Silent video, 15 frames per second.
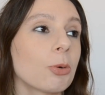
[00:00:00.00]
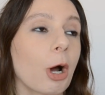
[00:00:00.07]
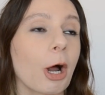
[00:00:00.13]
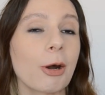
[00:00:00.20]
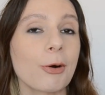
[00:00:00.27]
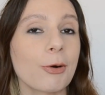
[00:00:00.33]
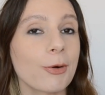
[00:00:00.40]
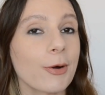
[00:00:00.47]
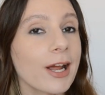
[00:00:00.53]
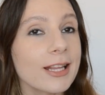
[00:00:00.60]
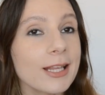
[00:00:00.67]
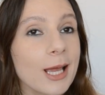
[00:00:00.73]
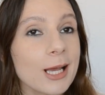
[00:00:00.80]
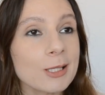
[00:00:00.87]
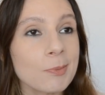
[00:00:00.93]

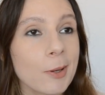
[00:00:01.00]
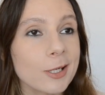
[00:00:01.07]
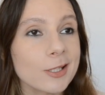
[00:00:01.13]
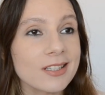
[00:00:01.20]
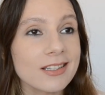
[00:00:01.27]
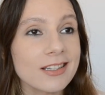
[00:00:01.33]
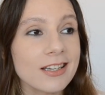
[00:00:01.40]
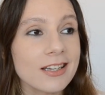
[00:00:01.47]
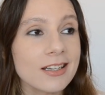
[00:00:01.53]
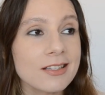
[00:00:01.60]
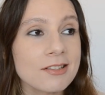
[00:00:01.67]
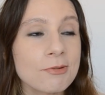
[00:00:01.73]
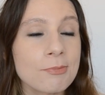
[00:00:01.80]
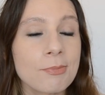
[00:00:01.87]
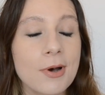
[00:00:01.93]
already expecting
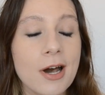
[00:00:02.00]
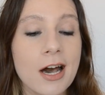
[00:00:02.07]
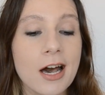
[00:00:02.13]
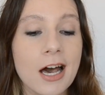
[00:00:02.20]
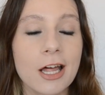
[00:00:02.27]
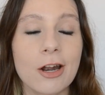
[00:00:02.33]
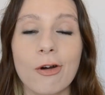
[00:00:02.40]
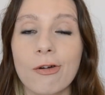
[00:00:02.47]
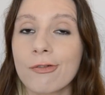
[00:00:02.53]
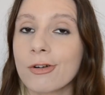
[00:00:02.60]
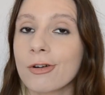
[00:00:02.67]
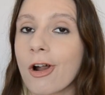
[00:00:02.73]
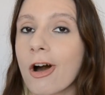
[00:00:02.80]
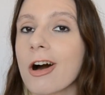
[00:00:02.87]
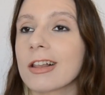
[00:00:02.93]
this, but
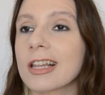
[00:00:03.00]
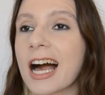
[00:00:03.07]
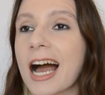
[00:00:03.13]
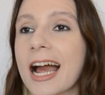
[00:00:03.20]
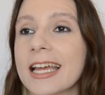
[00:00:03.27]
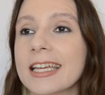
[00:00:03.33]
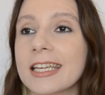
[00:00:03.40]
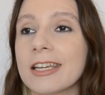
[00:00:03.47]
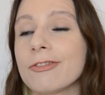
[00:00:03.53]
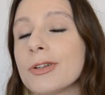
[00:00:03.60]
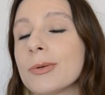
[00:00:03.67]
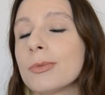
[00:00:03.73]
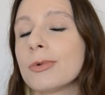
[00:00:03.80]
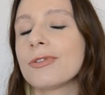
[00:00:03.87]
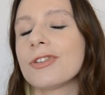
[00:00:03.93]
overall I give the
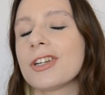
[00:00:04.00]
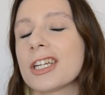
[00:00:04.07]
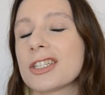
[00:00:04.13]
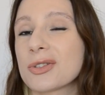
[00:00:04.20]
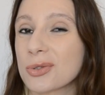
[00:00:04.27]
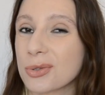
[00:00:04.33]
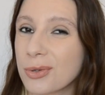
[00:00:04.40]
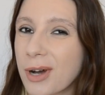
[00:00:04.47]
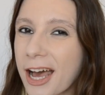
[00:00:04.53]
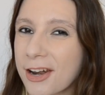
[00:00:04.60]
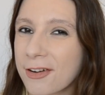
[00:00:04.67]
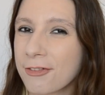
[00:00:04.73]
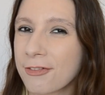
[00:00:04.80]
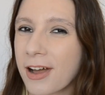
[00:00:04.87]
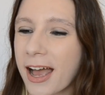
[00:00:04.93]
movie a 2 out
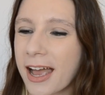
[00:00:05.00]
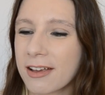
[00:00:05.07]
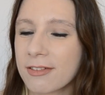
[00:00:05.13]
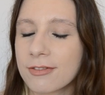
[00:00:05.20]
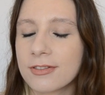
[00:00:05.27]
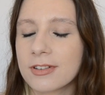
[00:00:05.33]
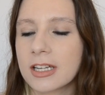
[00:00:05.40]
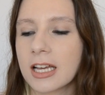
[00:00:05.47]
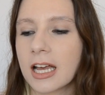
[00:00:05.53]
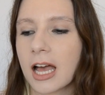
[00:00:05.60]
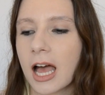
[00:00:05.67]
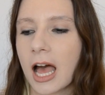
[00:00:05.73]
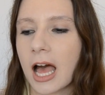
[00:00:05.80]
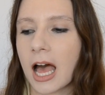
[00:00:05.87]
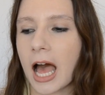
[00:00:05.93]
of 5.
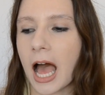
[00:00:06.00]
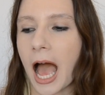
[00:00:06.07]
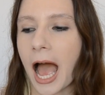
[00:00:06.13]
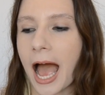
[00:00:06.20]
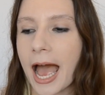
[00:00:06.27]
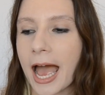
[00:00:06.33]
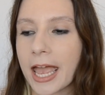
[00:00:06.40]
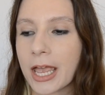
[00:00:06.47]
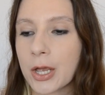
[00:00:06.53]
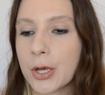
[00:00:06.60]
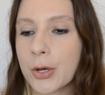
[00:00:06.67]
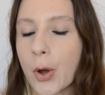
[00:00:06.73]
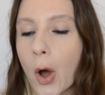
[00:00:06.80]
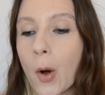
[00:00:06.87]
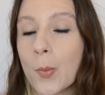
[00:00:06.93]
I
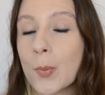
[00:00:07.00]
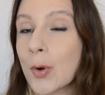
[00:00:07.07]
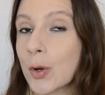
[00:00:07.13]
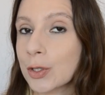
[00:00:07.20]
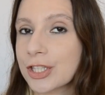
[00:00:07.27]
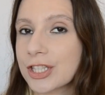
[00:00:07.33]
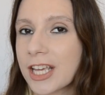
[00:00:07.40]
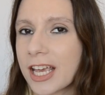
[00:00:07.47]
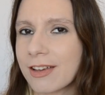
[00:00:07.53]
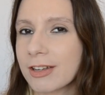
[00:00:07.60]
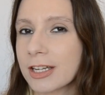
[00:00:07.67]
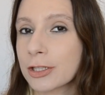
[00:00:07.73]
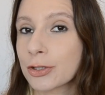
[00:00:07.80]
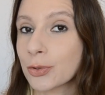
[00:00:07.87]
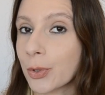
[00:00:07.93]
almost gave
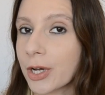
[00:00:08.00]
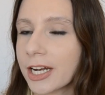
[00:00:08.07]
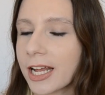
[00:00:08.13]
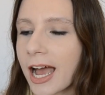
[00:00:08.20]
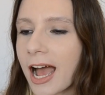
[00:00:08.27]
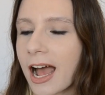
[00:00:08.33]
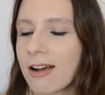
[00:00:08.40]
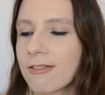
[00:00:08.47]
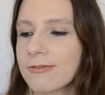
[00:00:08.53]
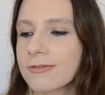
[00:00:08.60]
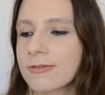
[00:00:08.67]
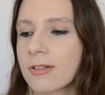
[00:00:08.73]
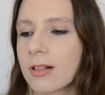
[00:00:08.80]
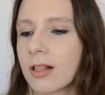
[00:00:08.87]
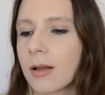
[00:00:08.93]
it a 2.5,
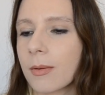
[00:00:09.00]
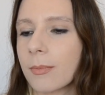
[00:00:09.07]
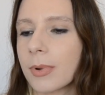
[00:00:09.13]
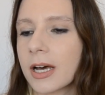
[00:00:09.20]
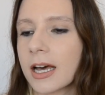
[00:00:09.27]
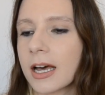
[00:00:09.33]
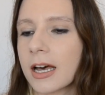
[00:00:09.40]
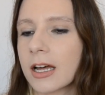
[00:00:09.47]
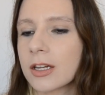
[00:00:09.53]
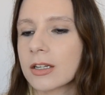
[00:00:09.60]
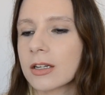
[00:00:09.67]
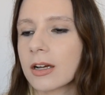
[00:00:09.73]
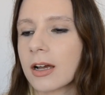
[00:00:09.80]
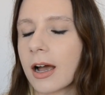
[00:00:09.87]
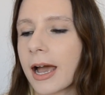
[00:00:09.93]

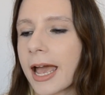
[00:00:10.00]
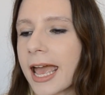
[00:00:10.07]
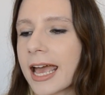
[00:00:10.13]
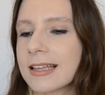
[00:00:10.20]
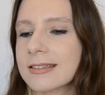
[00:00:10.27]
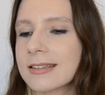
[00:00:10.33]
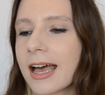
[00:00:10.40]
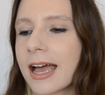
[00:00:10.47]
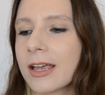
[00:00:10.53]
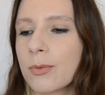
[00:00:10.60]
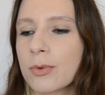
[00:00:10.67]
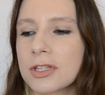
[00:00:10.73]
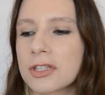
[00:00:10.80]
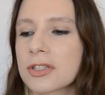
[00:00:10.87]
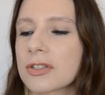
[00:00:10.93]
but as I
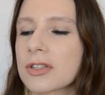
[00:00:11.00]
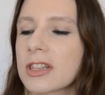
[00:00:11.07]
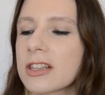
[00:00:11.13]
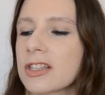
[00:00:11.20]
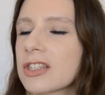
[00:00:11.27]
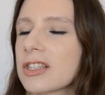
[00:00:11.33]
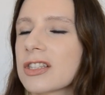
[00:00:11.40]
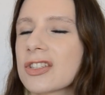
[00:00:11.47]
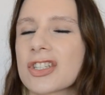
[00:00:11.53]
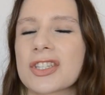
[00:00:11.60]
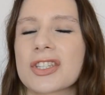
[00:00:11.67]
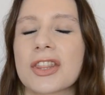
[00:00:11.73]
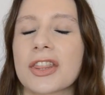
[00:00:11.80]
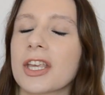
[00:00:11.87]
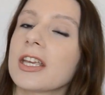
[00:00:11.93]
was
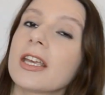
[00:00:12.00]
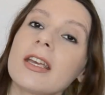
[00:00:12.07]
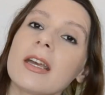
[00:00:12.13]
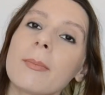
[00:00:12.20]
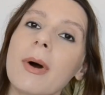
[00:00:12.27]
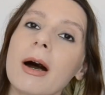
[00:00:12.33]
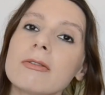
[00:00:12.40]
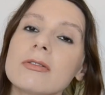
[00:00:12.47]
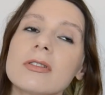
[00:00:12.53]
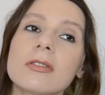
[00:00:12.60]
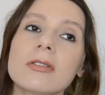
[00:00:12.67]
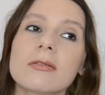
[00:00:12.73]
just thinking about